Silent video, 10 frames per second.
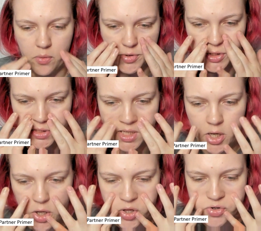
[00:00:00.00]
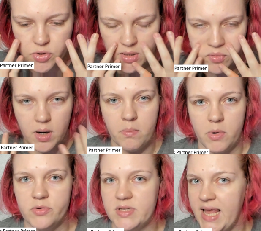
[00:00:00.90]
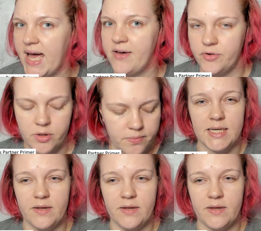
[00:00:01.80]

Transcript: which is usually what I'm mostly after.